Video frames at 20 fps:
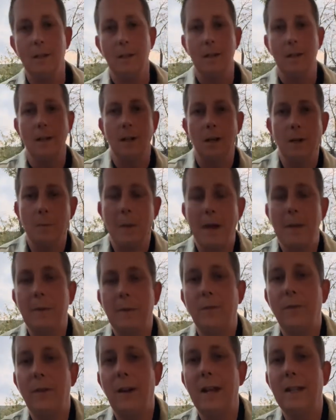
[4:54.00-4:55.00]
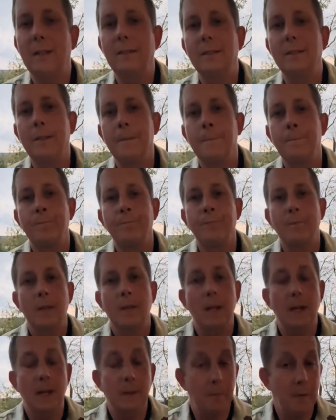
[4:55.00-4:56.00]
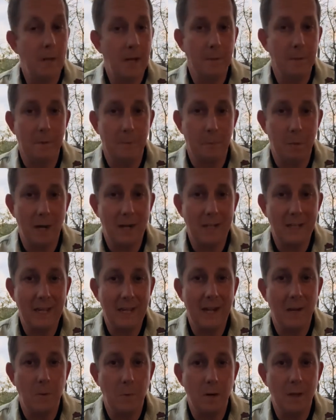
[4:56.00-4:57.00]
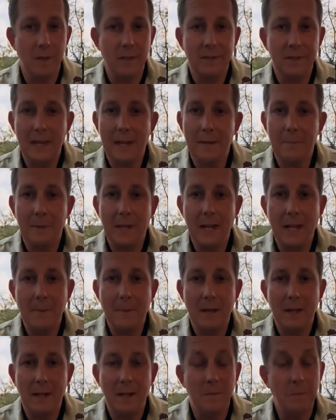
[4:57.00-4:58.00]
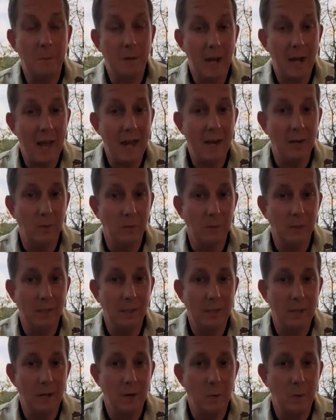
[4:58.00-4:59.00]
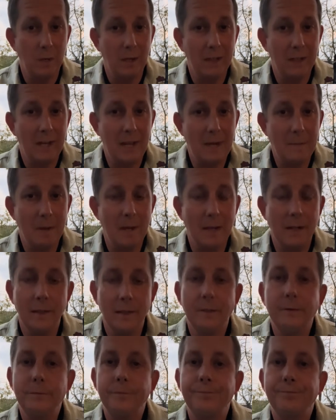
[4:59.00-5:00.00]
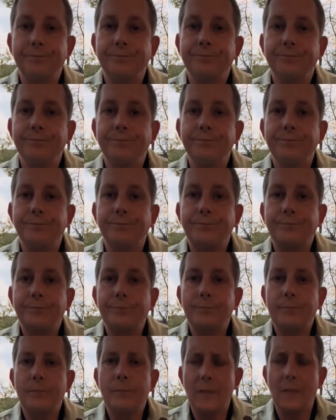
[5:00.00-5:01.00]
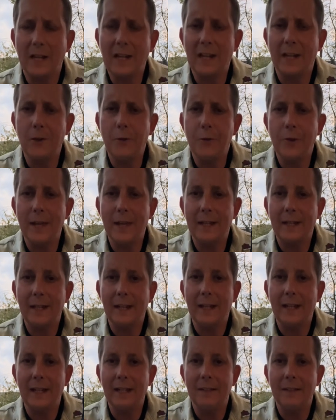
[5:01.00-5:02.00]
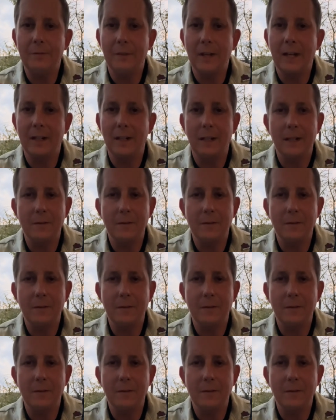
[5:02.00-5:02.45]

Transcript: or Babyface and be able to break down where this album came out of, but I don't really know where it came out of. And I do think Eddie Vedder, even